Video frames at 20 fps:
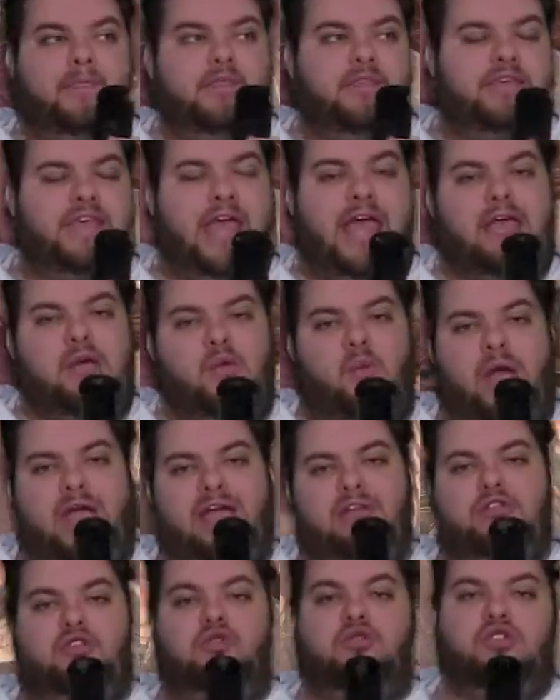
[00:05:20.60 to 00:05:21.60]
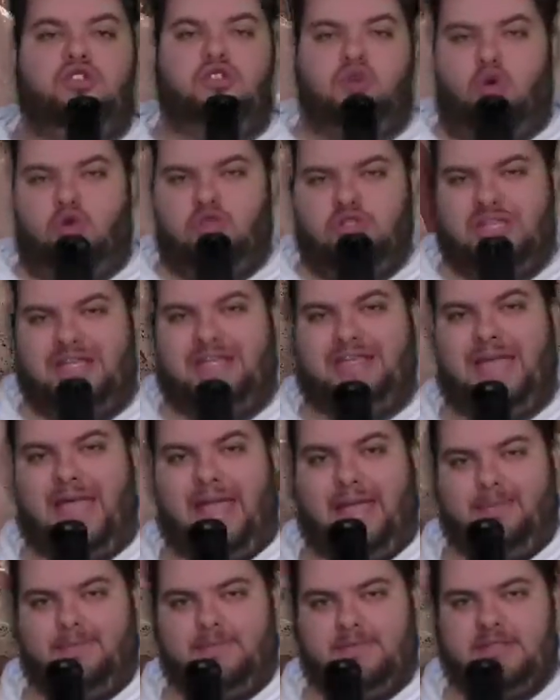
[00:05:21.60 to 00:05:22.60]
gateway to Souls-like
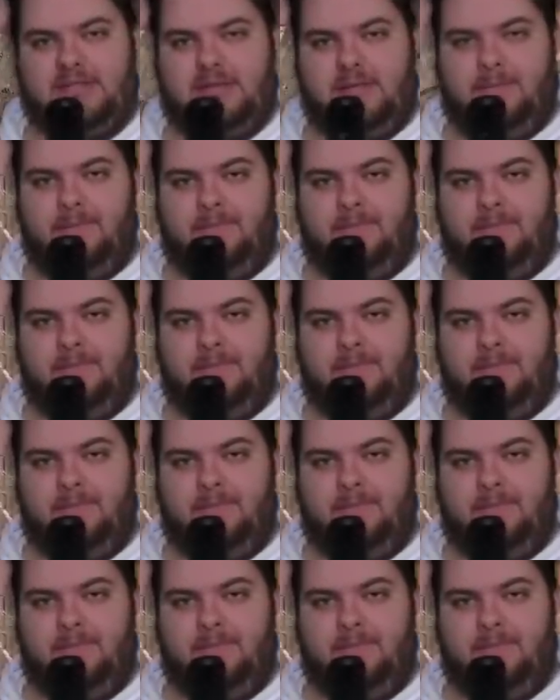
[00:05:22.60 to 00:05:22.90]
games.